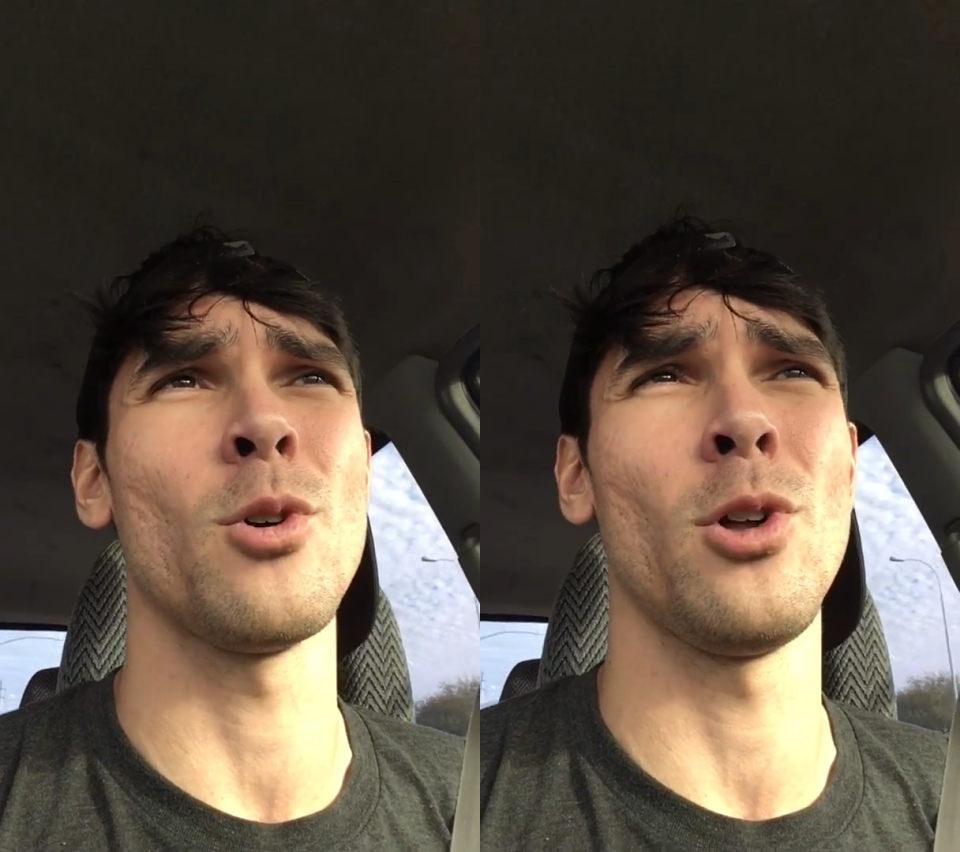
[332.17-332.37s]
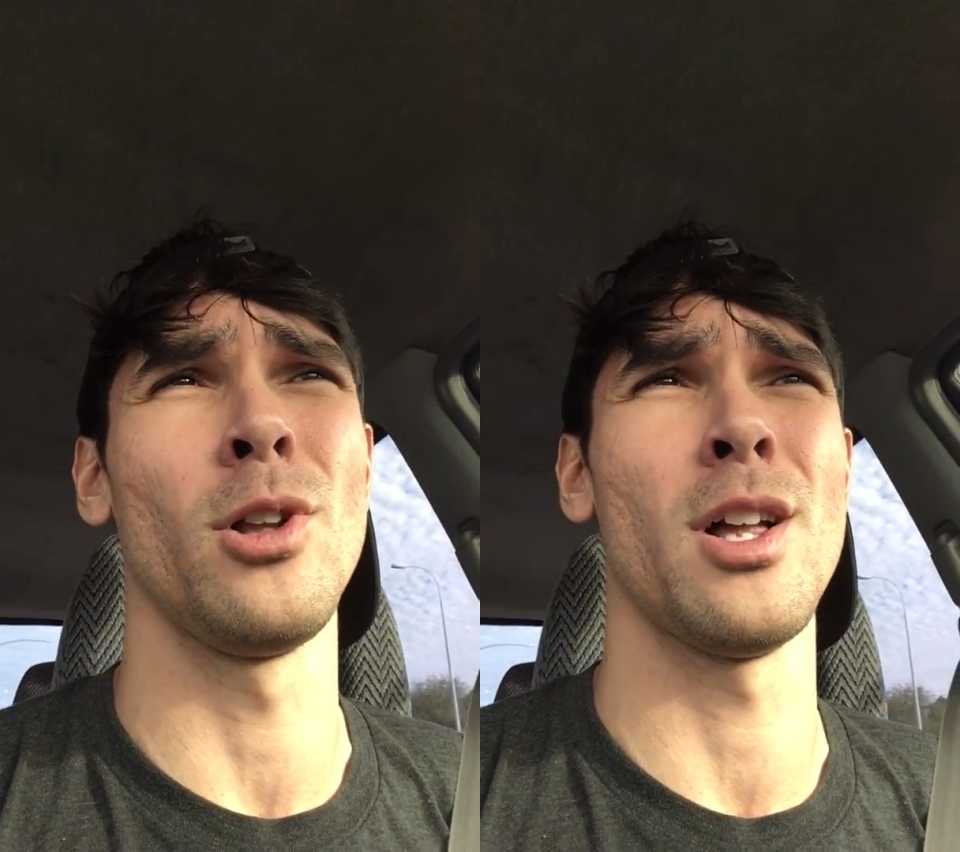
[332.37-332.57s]

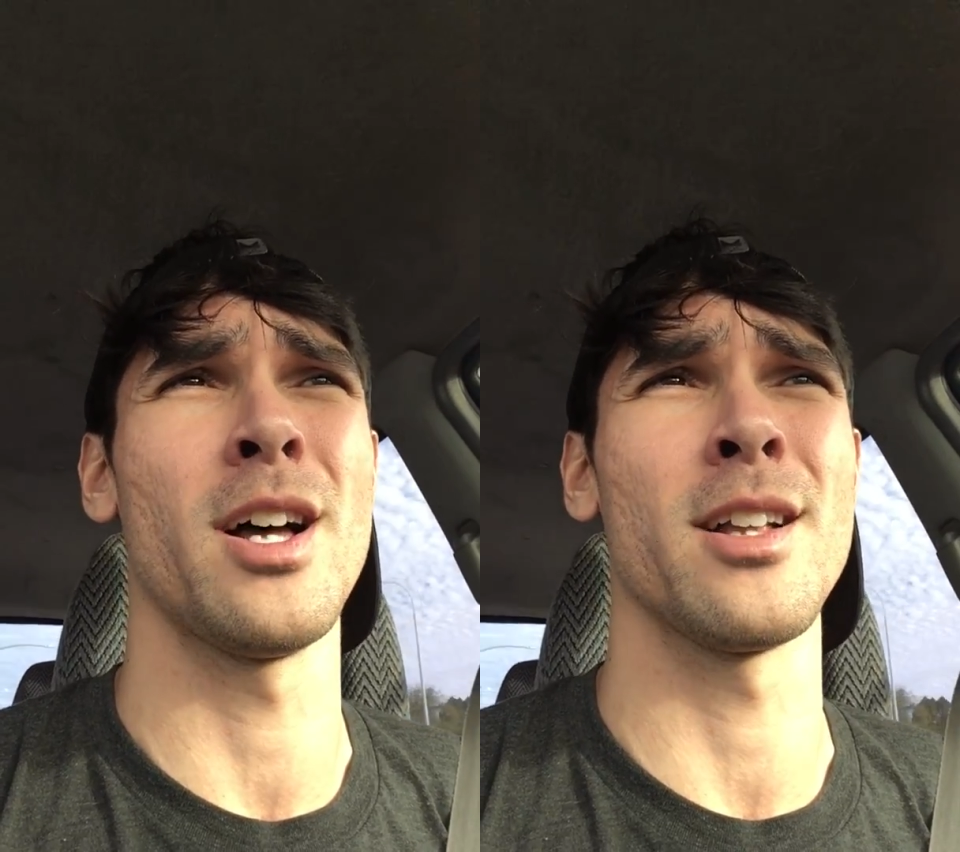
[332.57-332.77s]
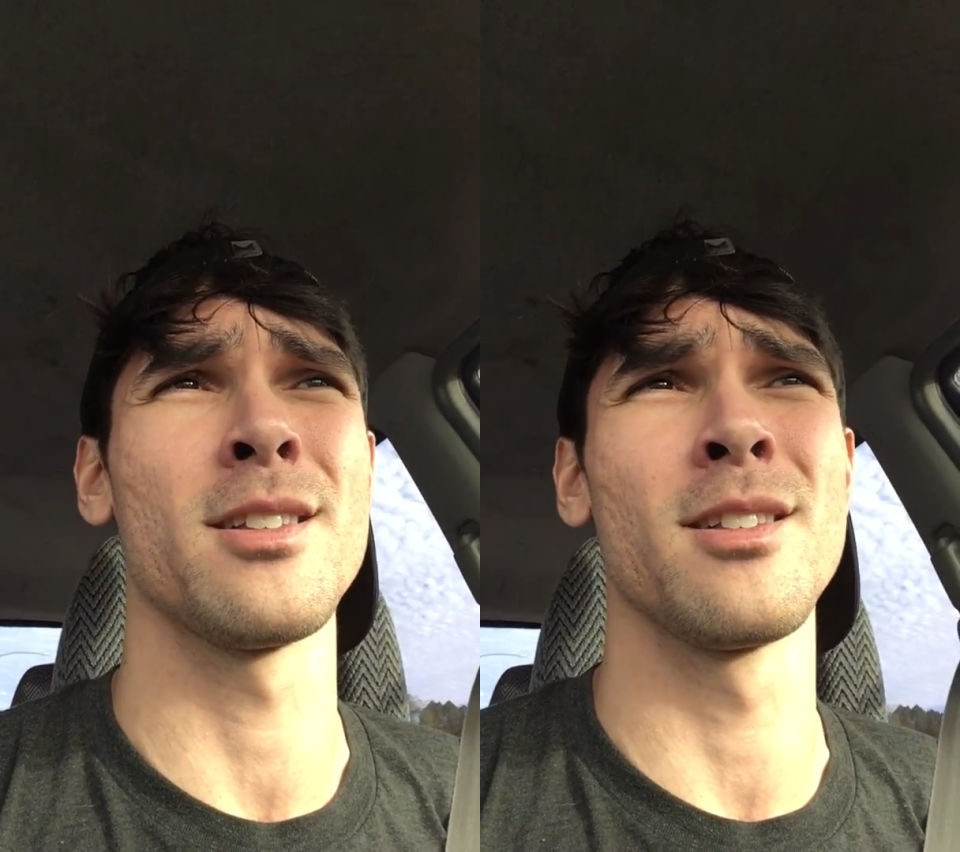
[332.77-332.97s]

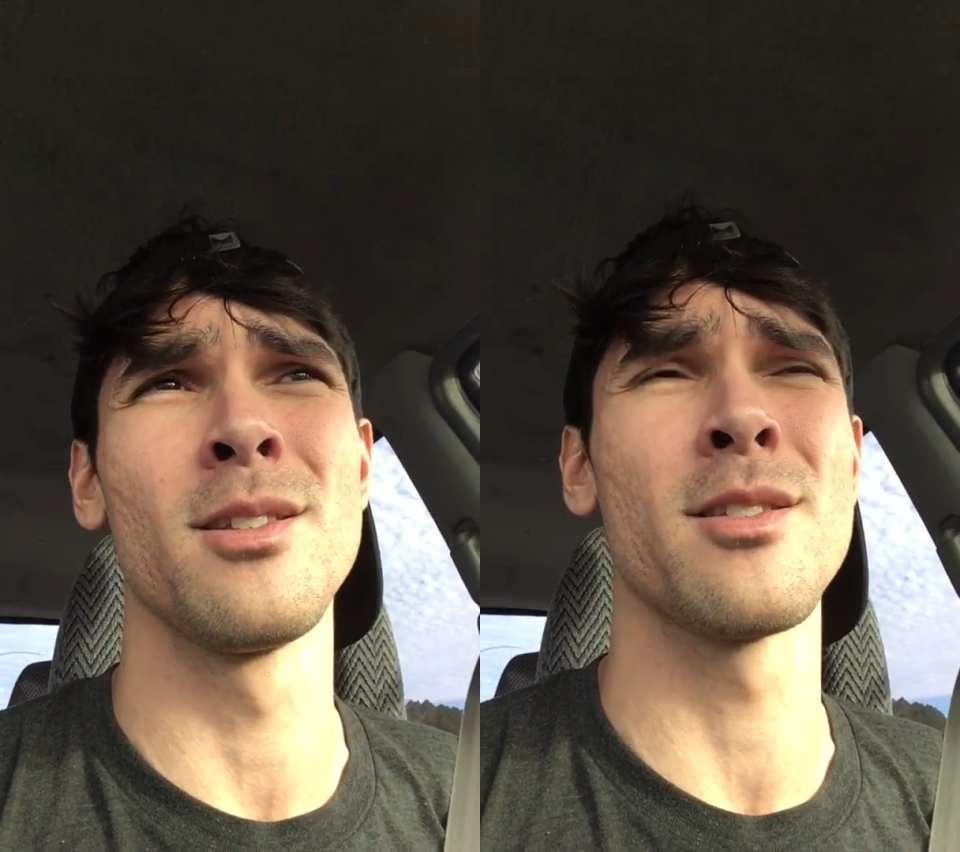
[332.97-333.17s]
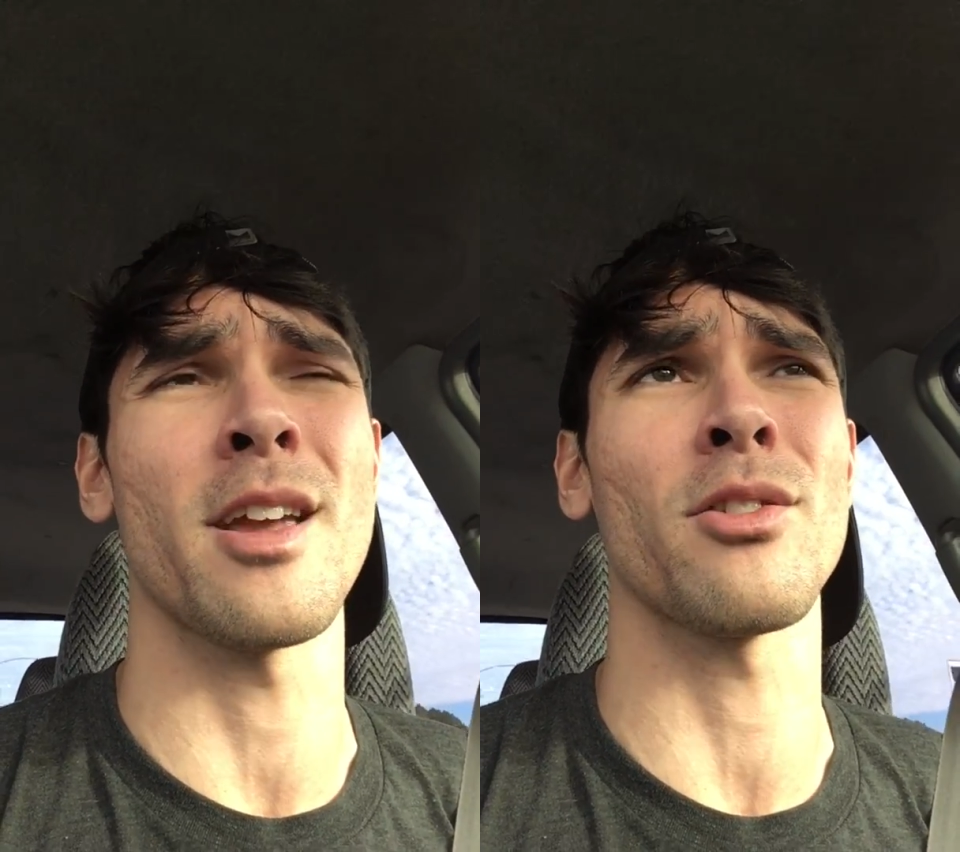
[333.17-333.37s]
We'll
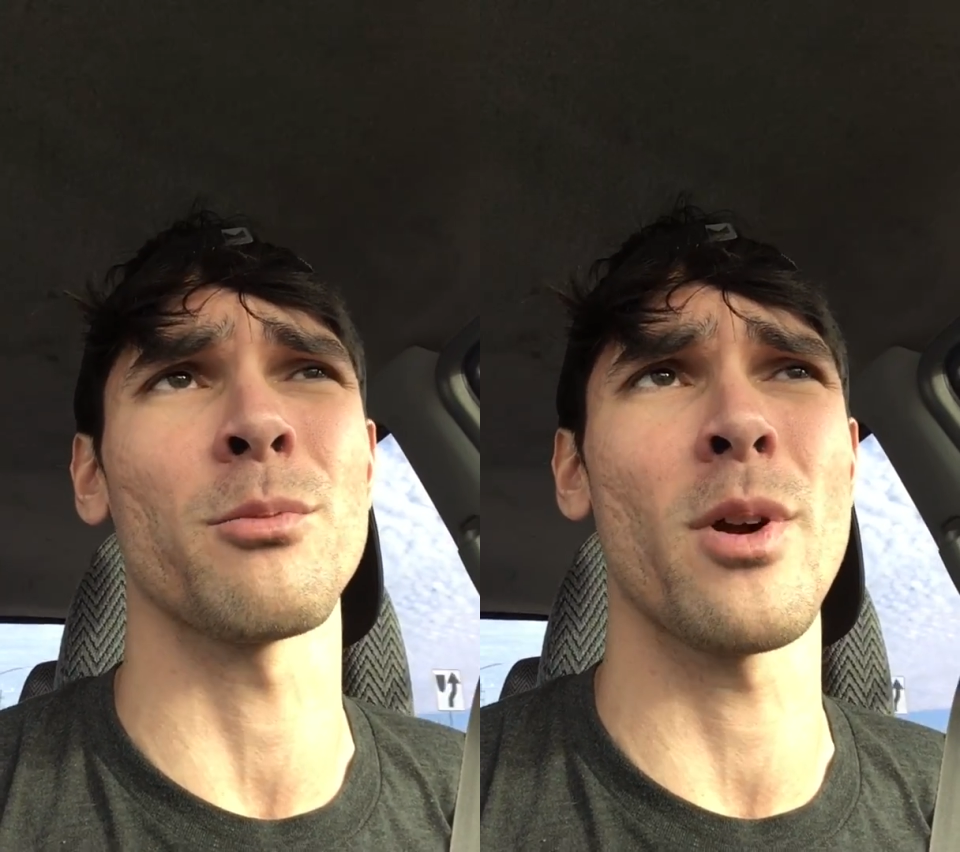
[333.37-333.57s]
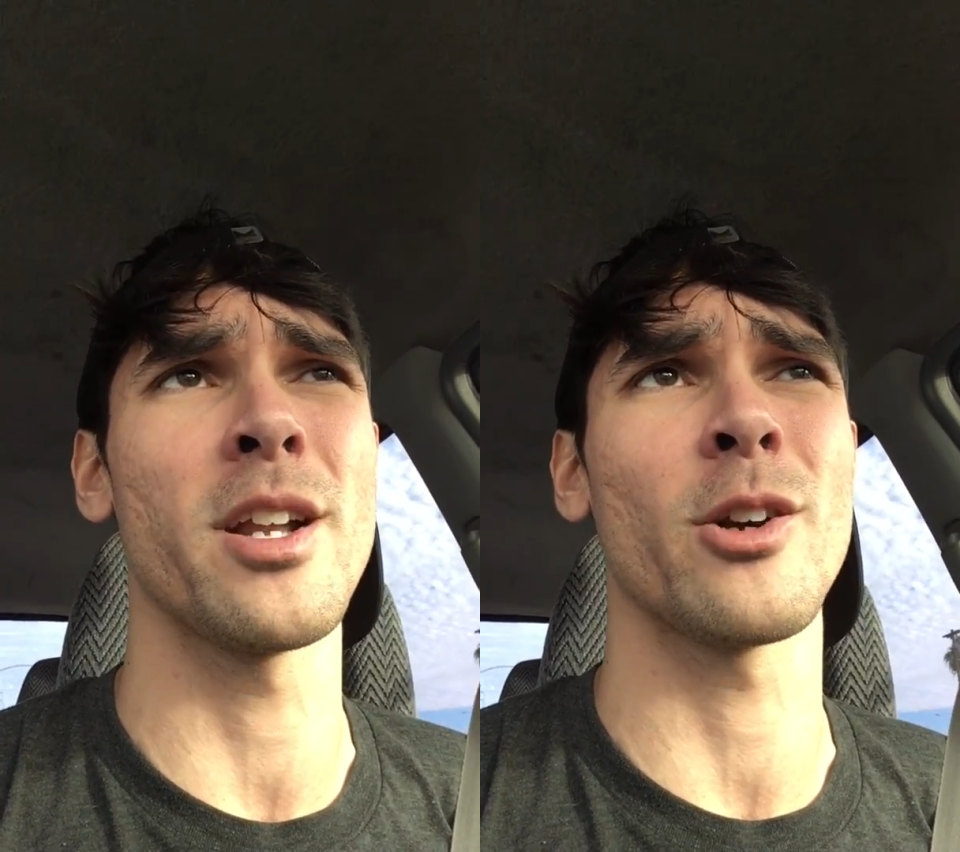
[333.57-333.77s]
take
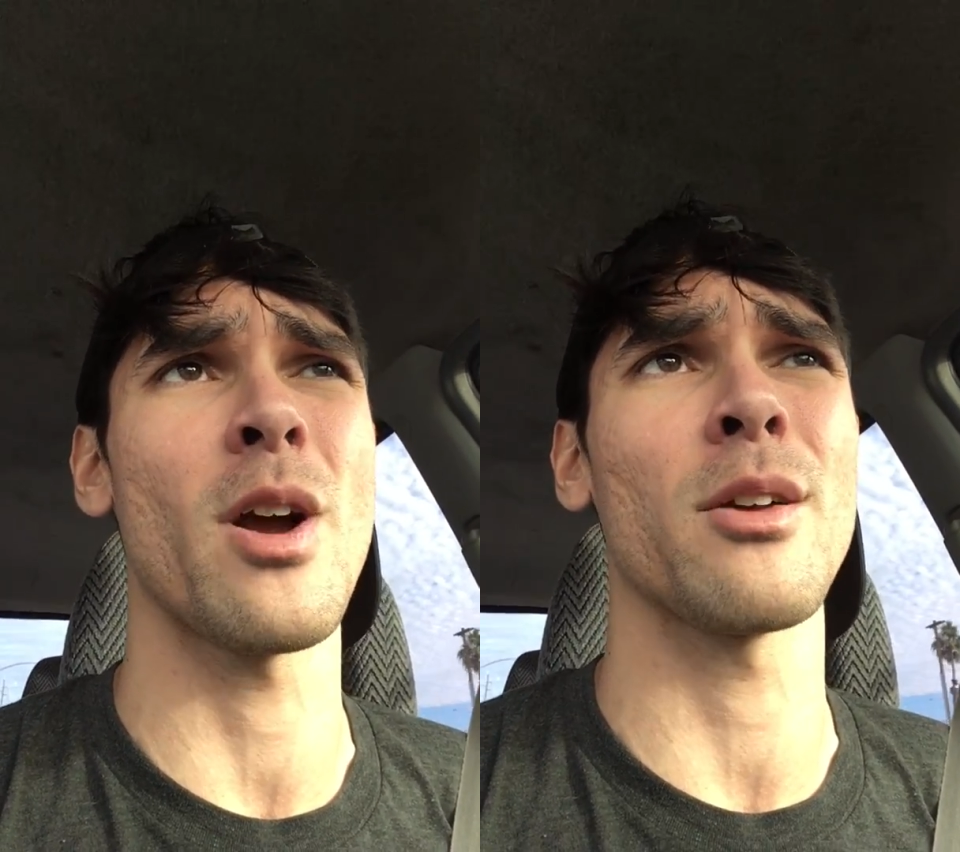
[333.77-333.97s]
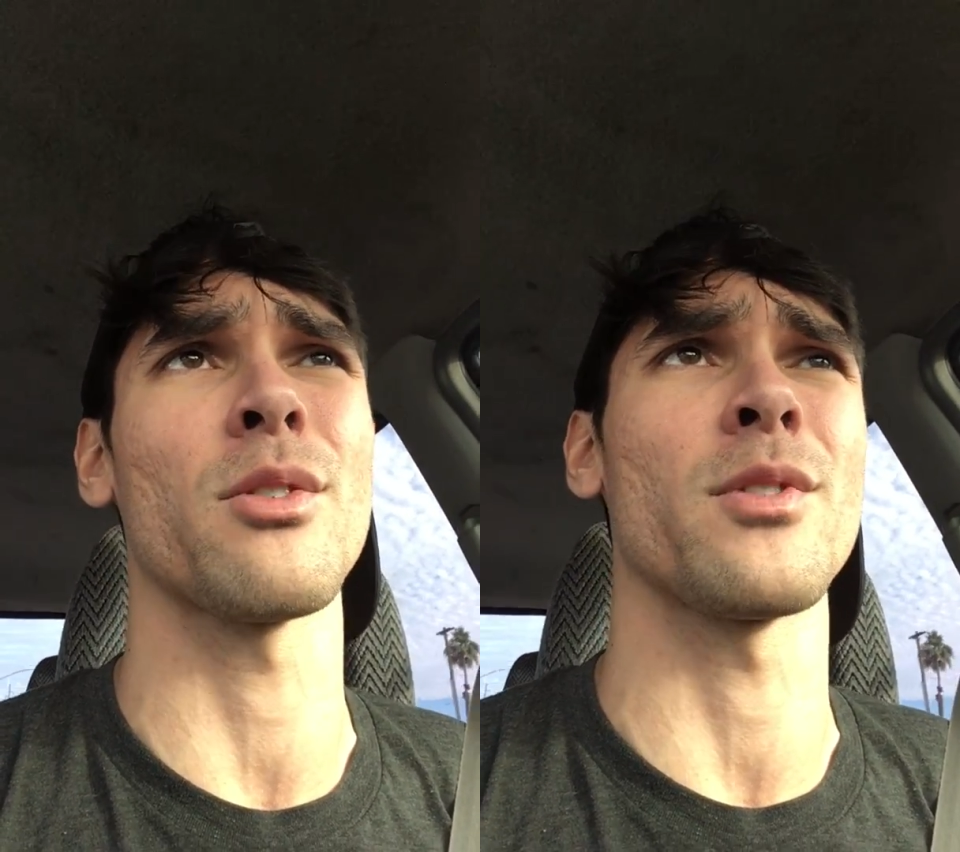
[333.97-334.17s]
some
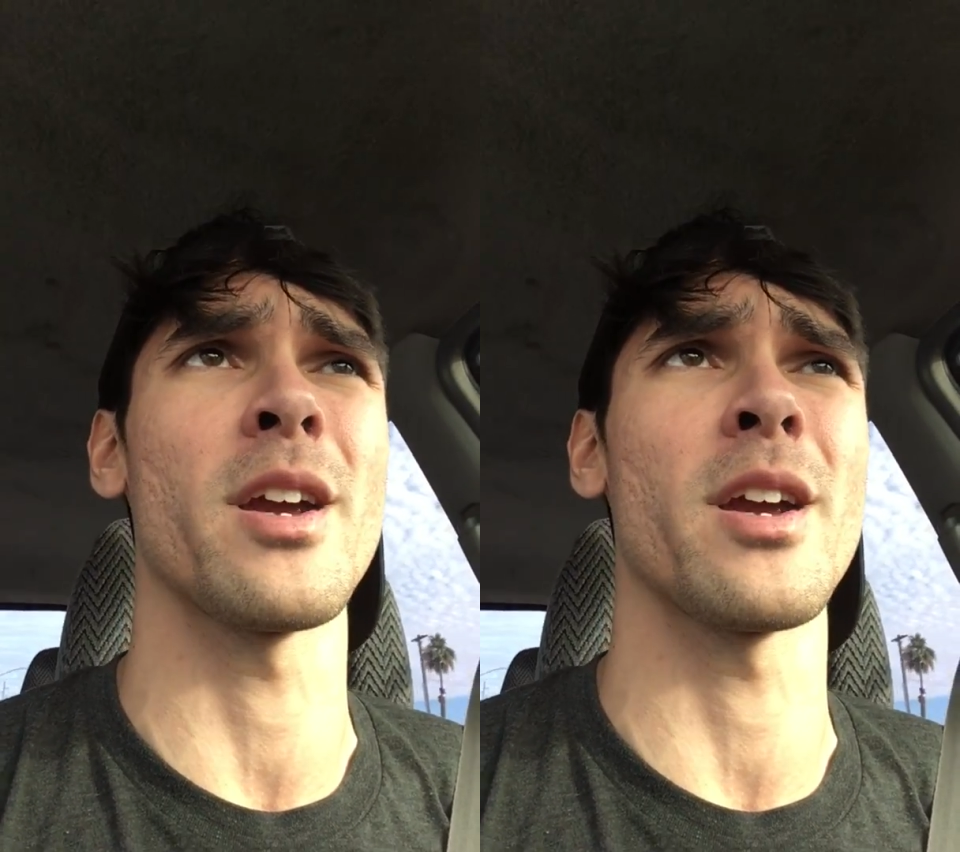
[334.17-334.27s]
radiographs